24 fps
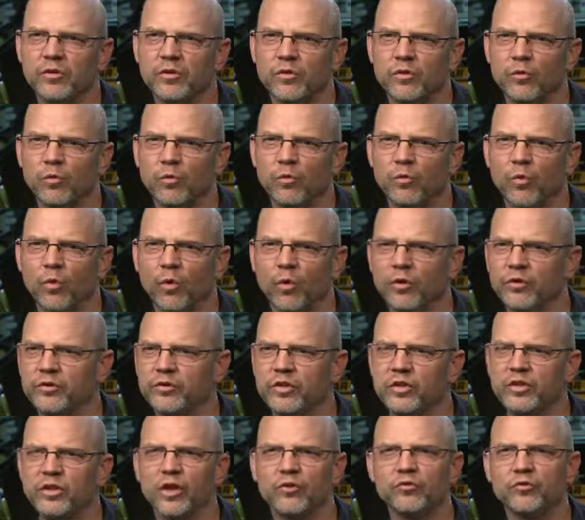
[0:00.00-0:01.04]
the
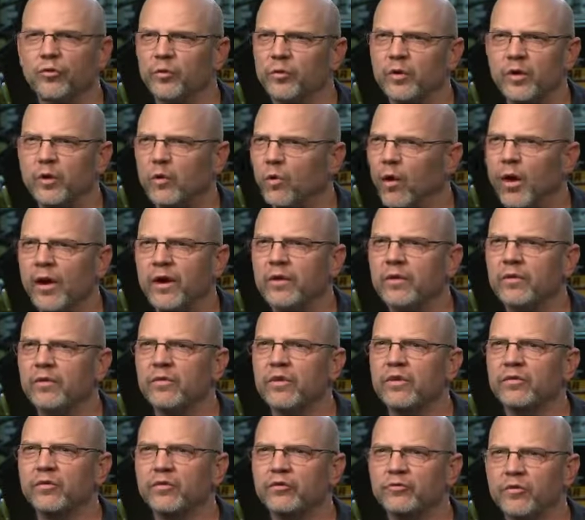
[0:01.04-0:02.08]
warranty doesn't require
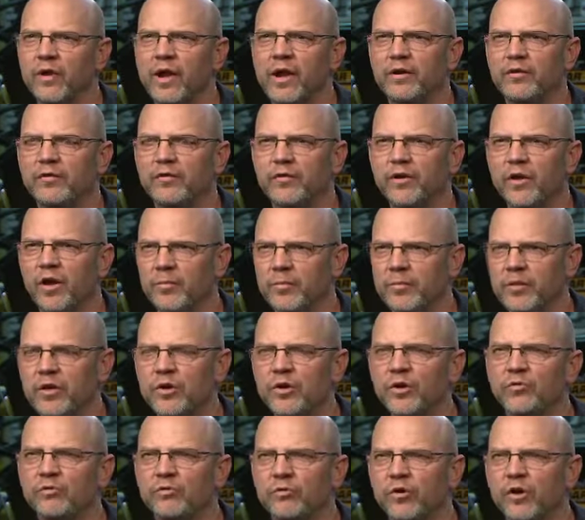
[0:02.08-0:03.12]
that the tractor come
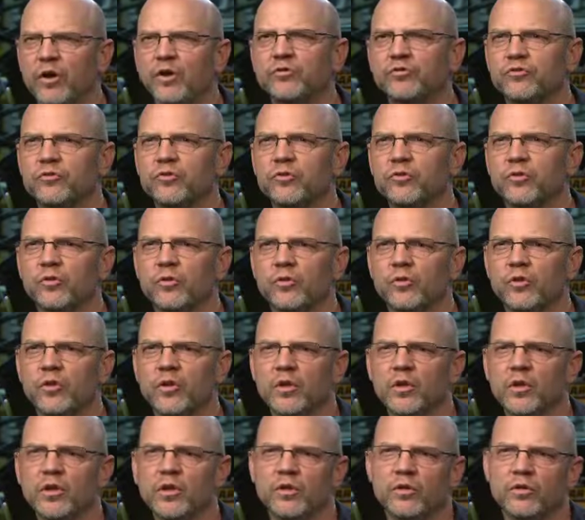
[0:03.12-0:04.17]
here for us to do the
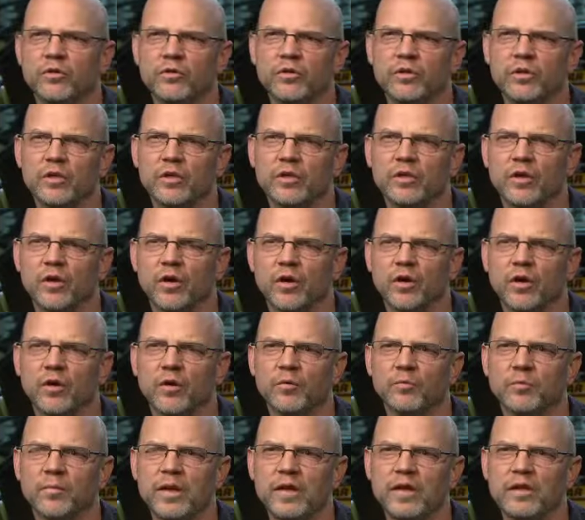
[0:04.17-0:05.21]
the
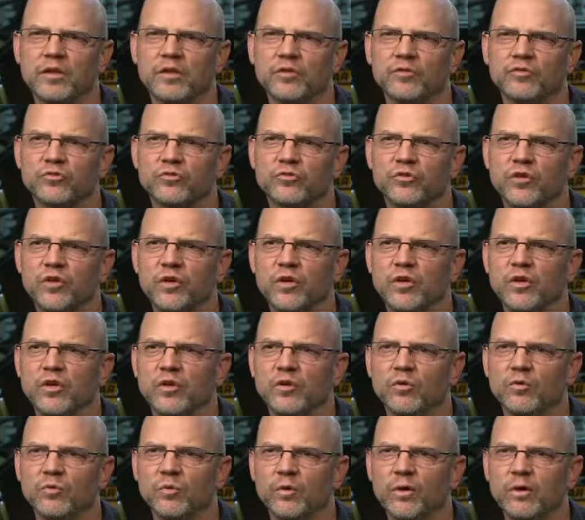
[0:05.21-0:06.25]
uh, maintenance.
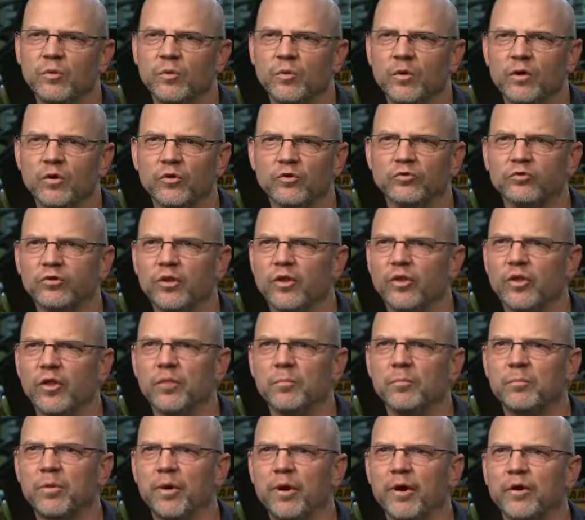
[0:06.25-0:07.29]
We will sell
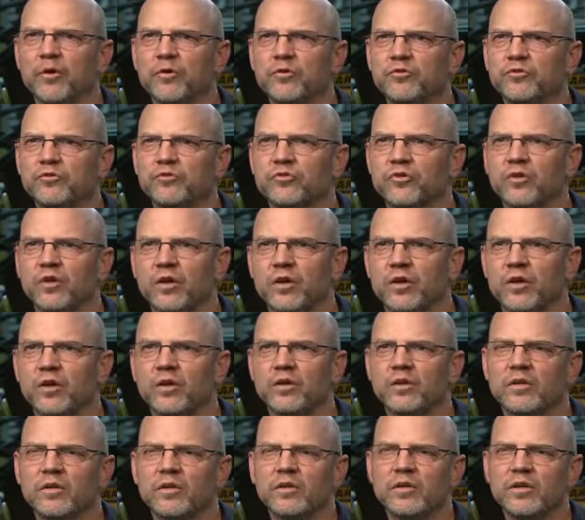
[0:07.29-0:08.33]
them parts.
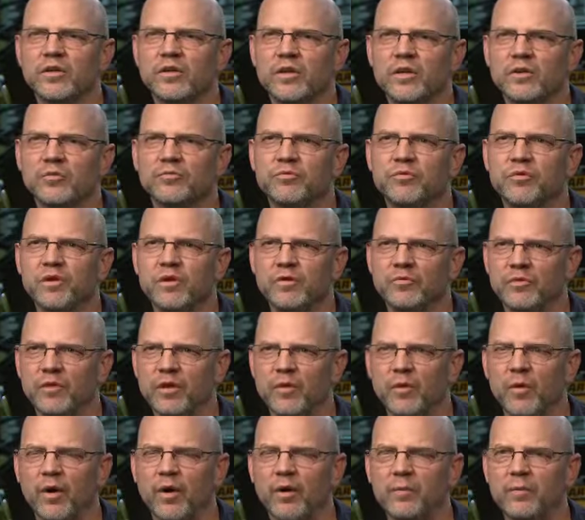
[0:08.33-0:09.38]
Uh, if, if
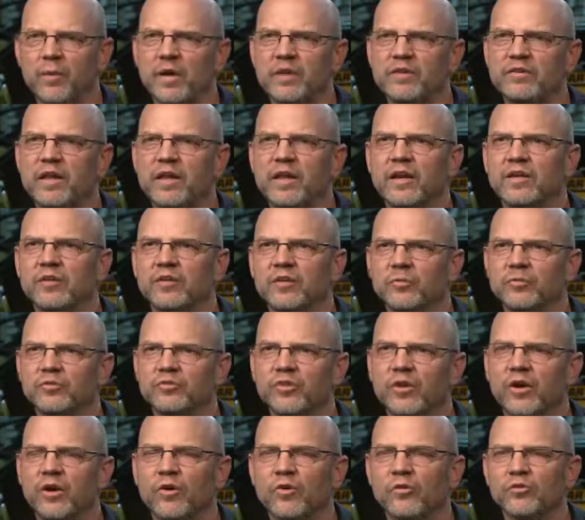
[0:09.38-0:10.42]
they want to maintain it
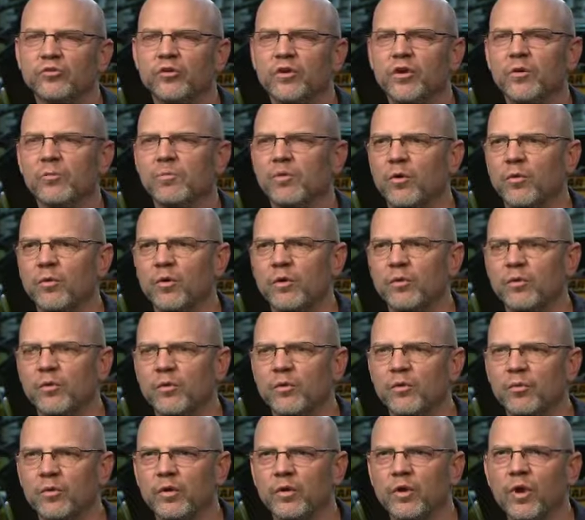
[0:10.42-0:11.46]
themselves, but we
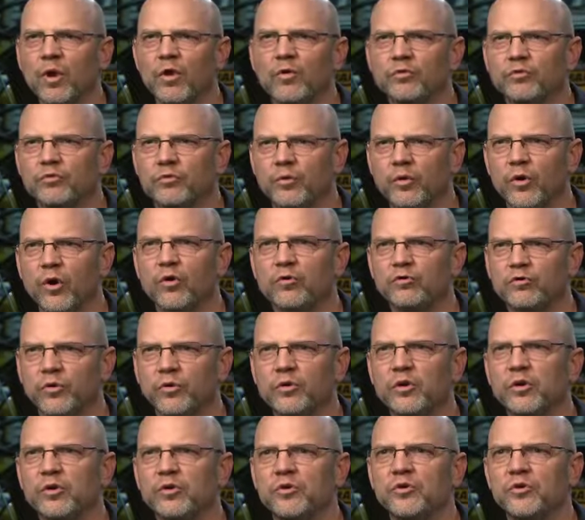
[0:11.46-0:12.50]
will also, we're also
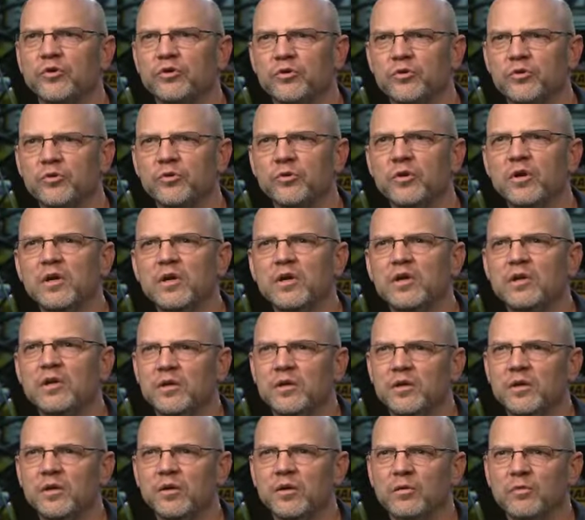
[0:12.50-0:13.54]
here to do
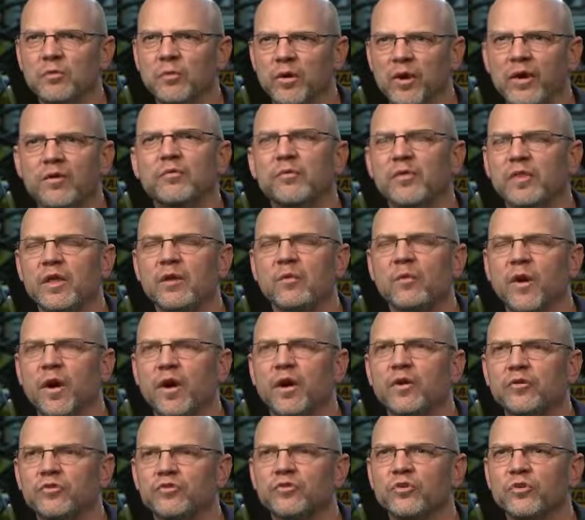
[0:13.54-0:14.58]
uh, whatever they
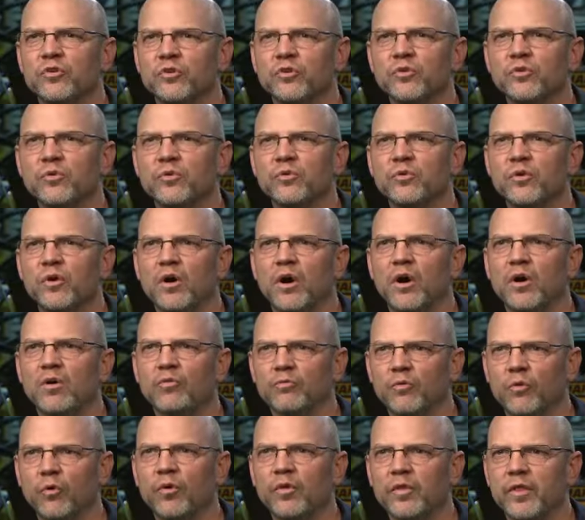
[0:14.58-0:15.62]
want us to do uh,
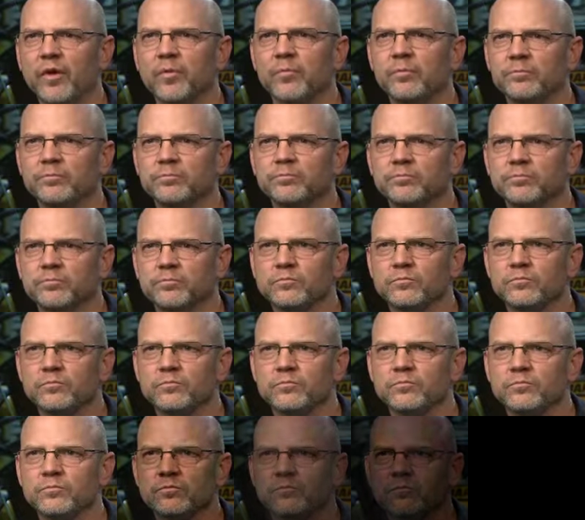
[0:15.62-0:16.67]
for them.
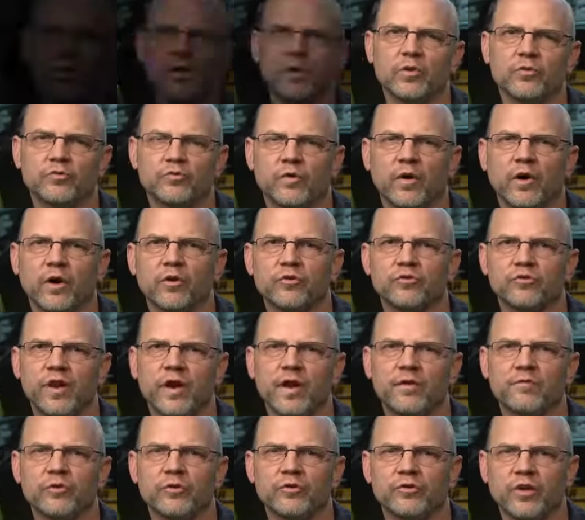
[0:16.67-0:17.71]
As far as
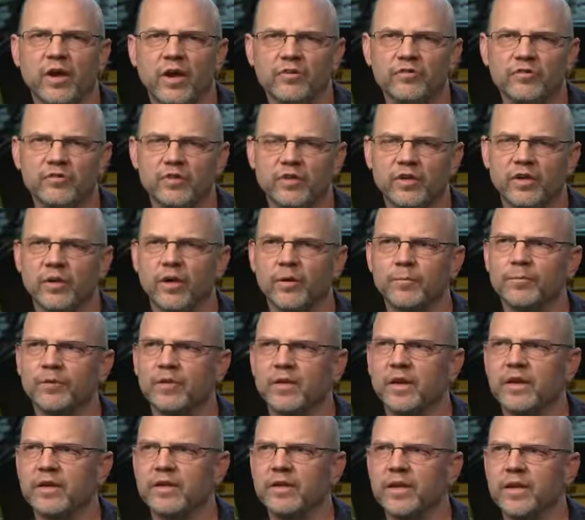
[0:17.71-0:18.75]
advertising the Cub
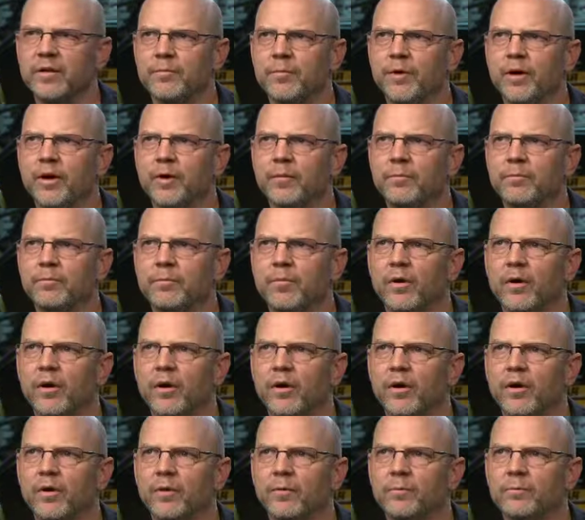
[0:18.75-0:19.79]
Cadet Yanmar
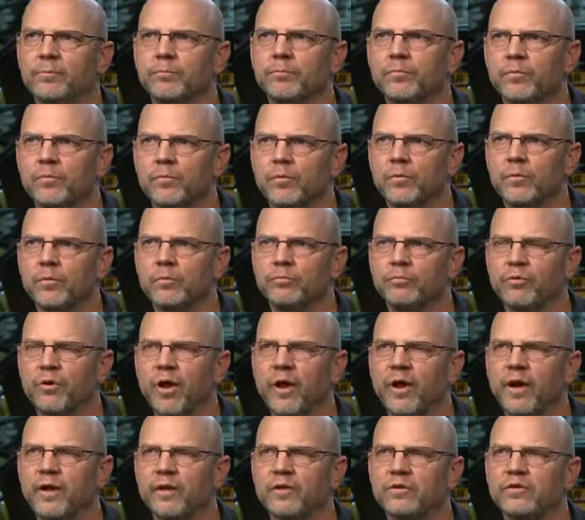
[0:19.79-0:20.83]
uh,
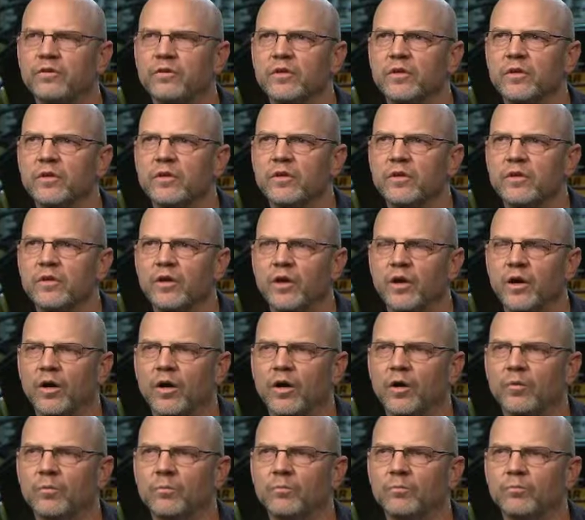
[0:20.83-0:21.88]
product,
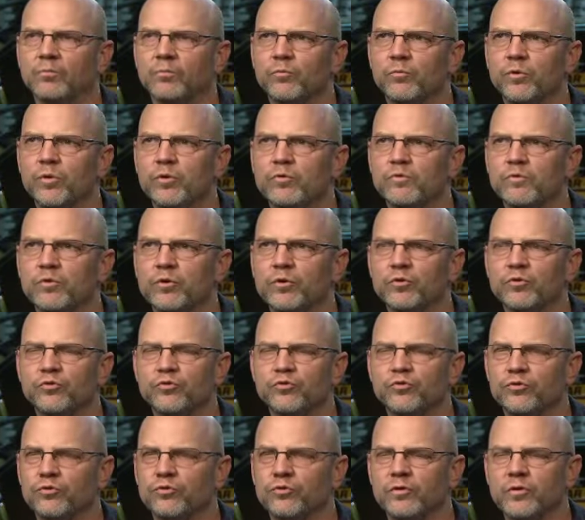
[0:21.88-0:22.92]
um, we've
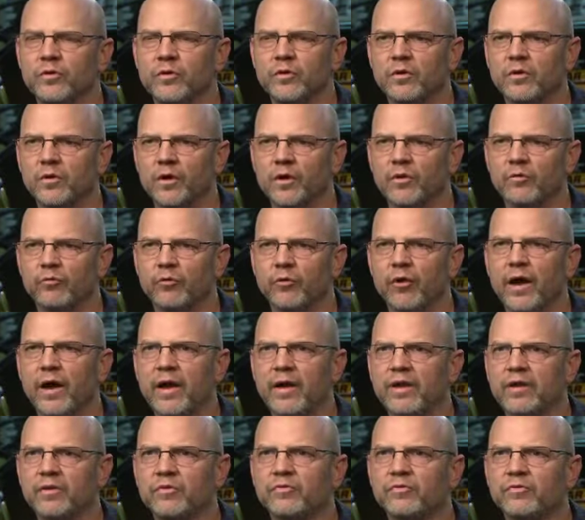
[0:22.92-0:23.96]
used a
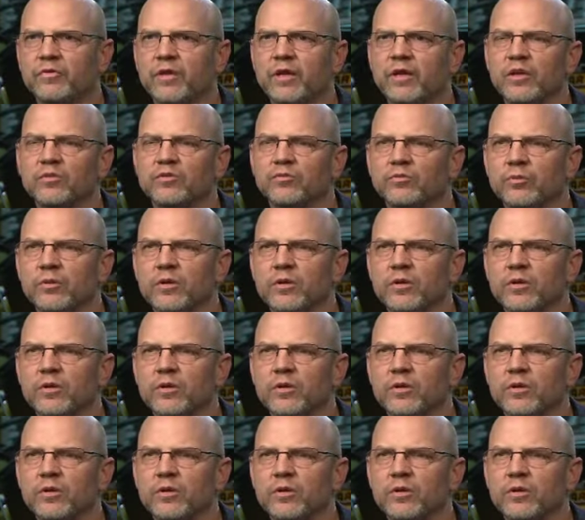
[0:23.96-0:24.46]
variety of things.